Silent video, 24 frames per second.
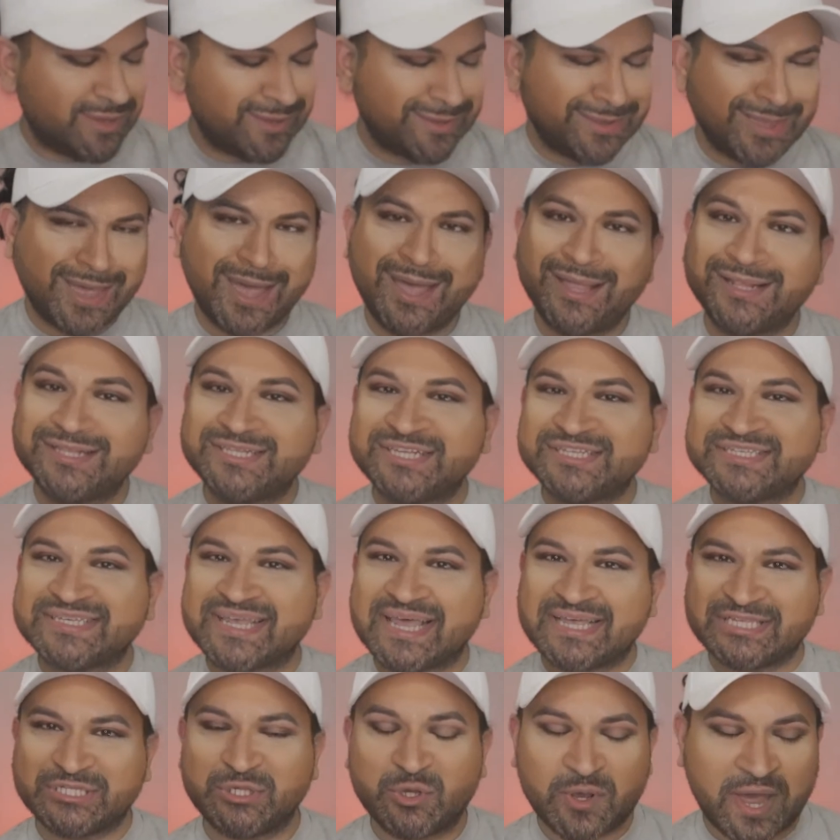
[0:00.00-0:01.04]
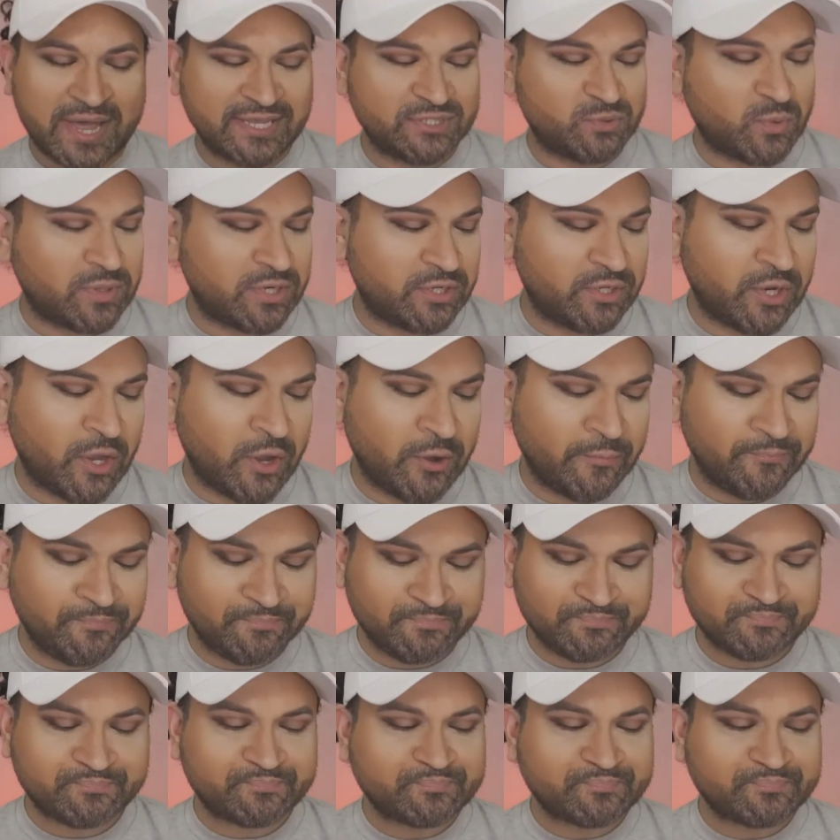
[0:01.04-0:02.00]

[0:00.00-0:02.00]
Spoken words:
Again, just in case you guys want to know.